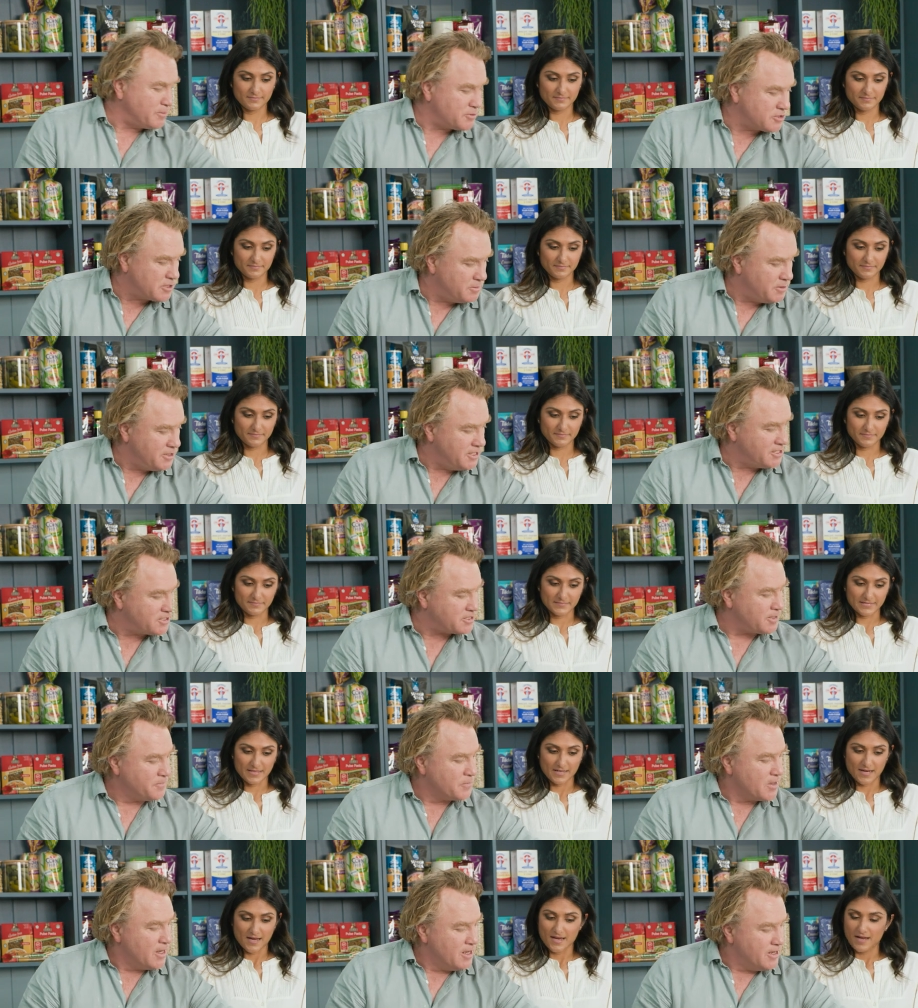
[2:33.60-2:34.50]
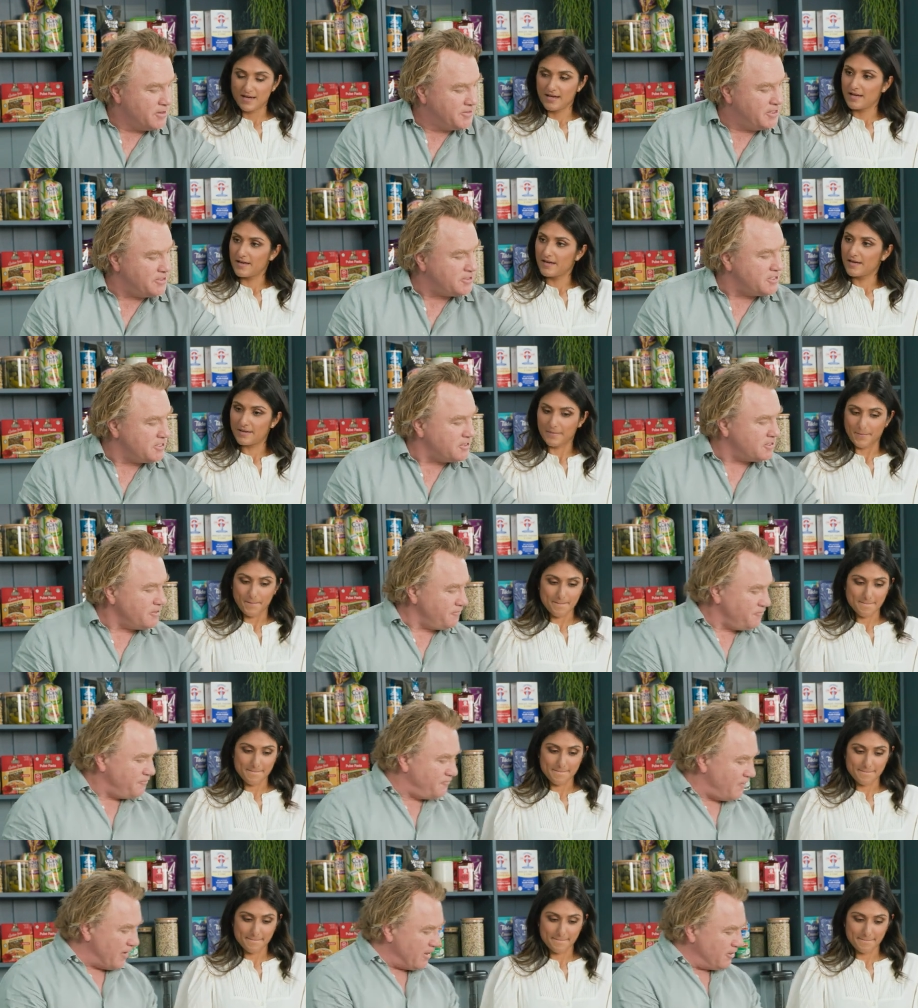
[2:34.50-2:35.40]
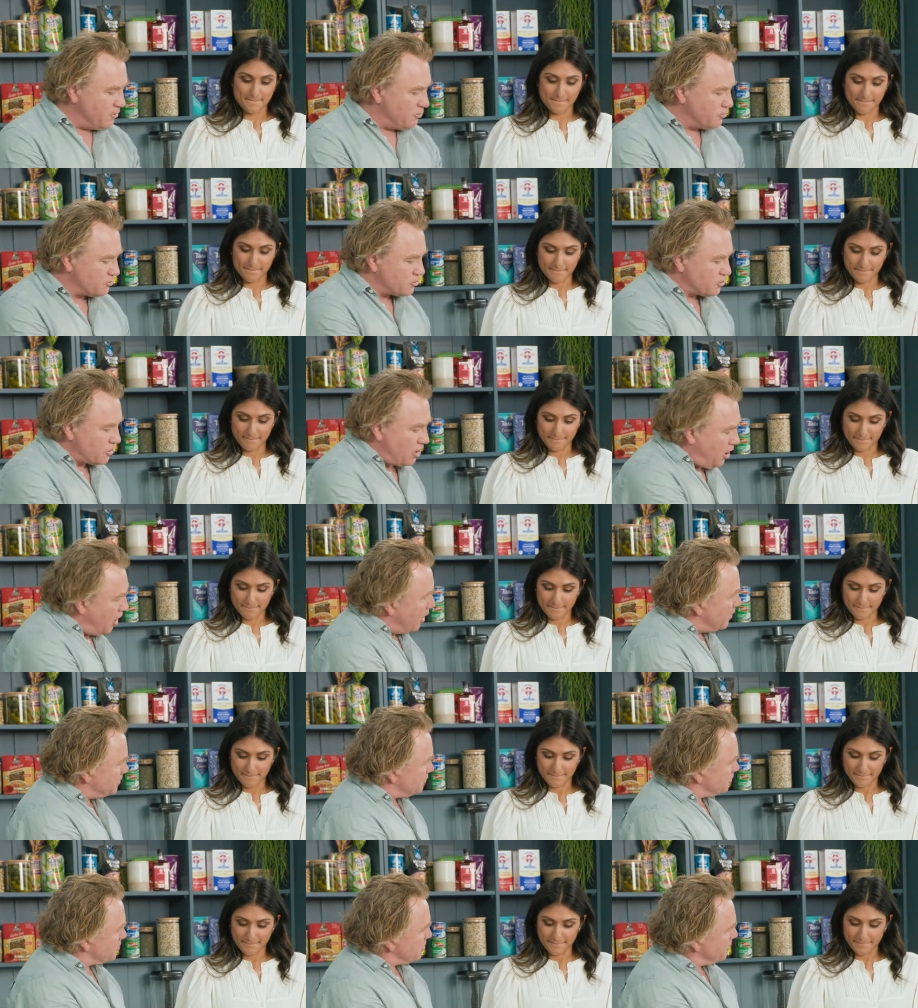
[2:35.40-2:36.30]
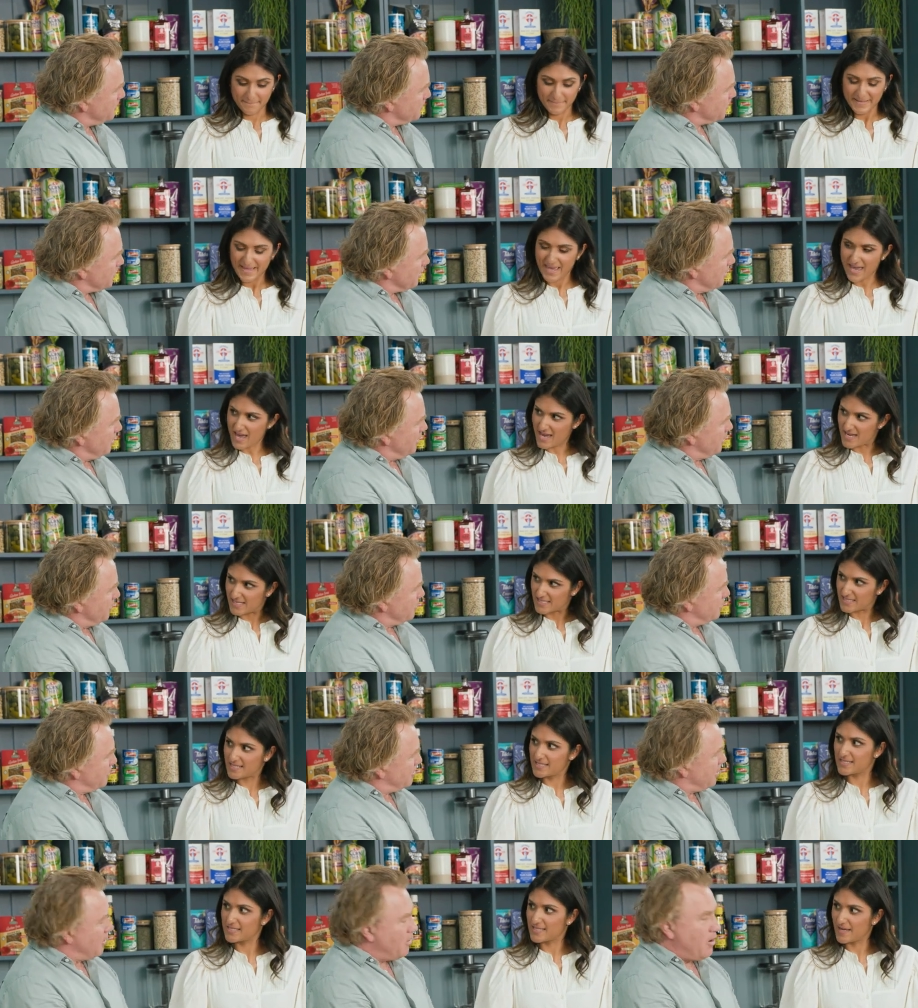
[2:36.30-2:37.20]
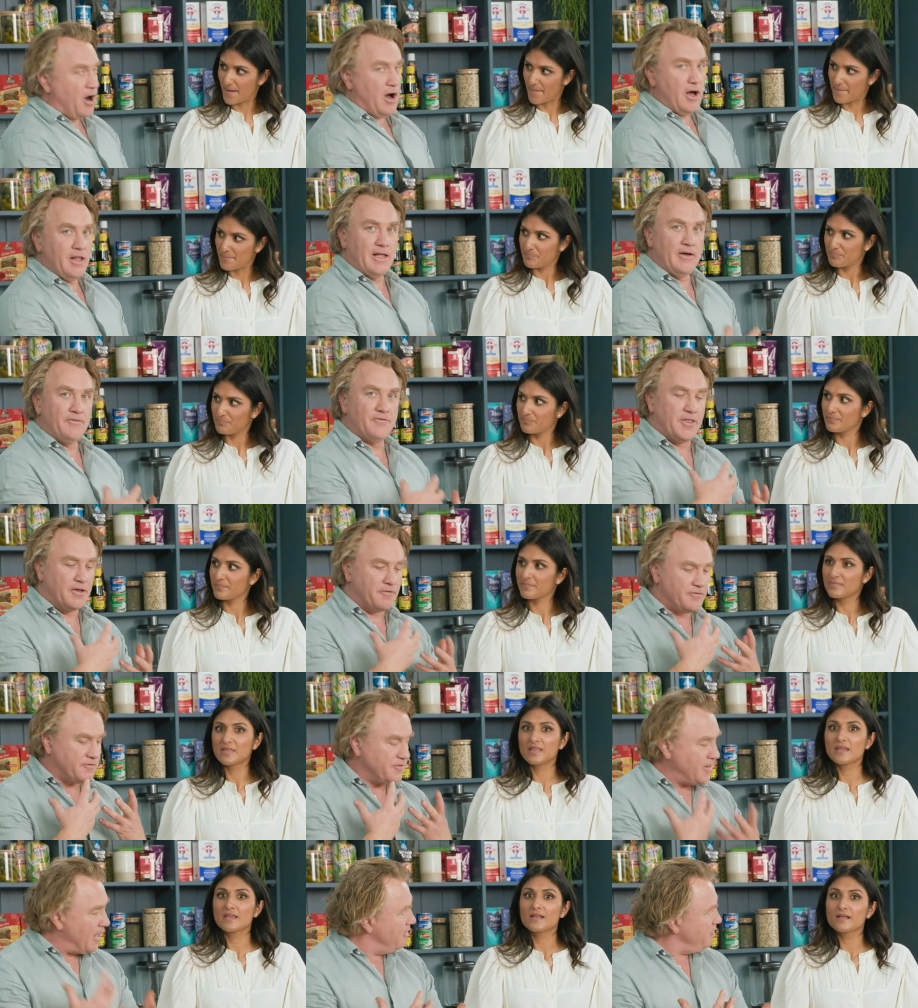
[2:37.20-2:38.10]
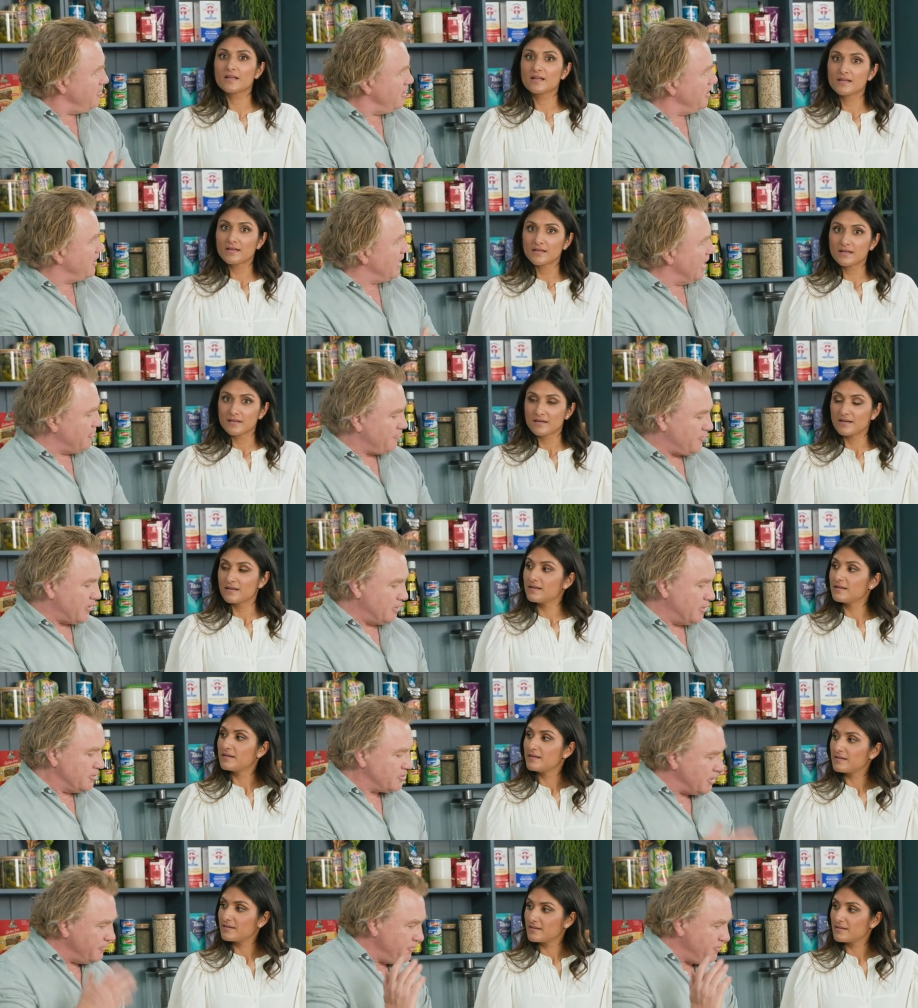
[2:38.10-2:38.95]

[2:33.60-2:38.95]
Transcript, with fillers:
Speaker 1: up some of this, this is the fennel tops. Yes. So I love the flavour you get from it.